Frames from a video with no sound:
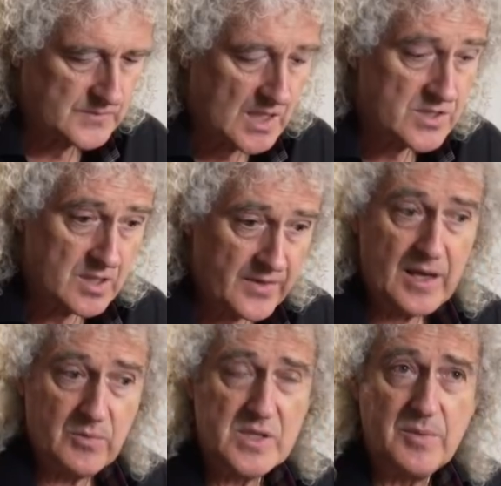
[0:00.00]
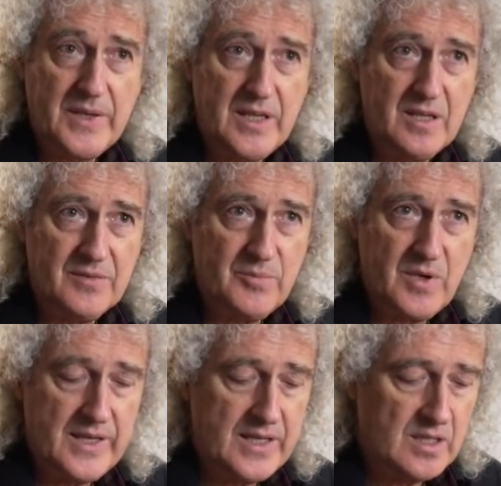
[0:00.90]
So that was the beginning of
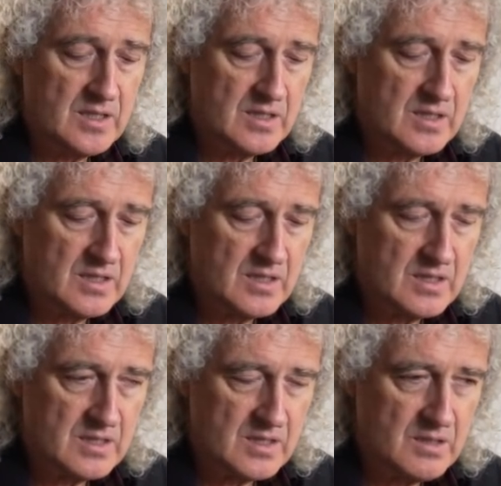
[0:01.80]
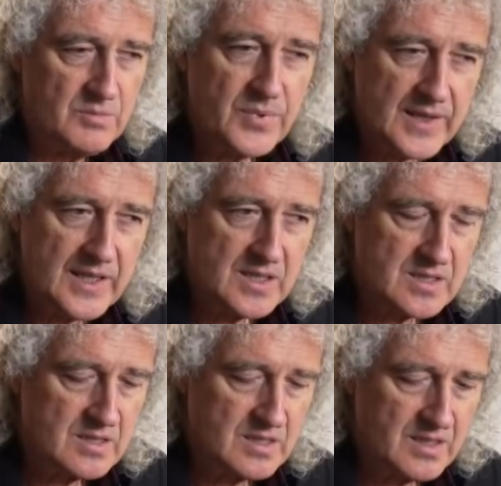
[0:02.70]
my complete
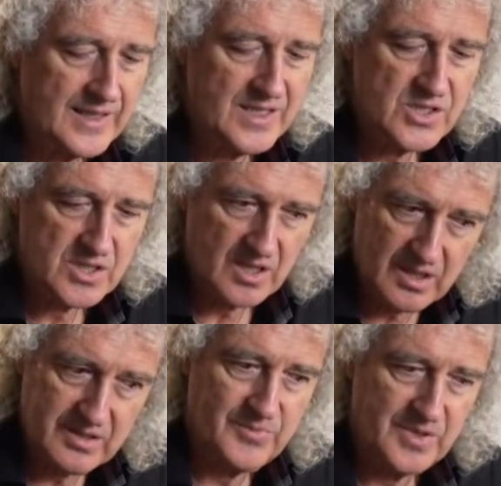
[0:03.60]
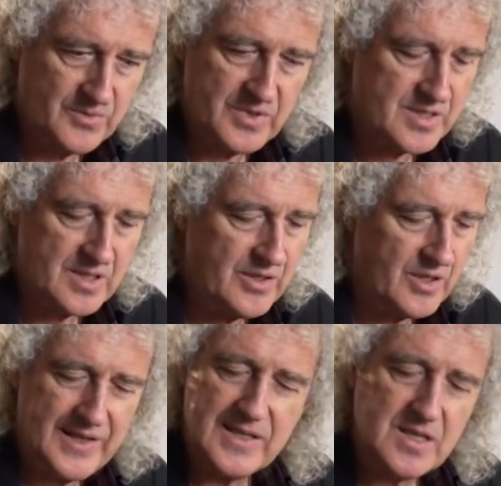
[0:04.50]
enchantment with stereo,
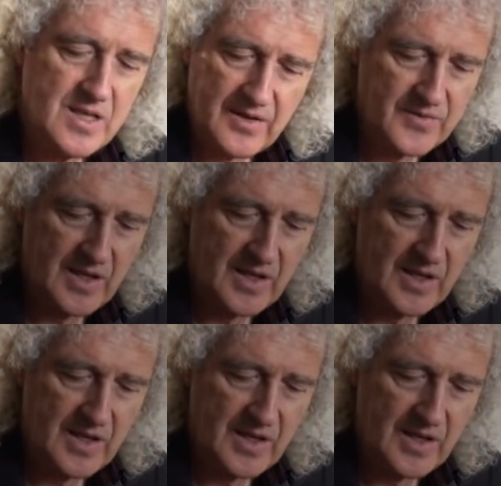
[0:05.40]
and it's never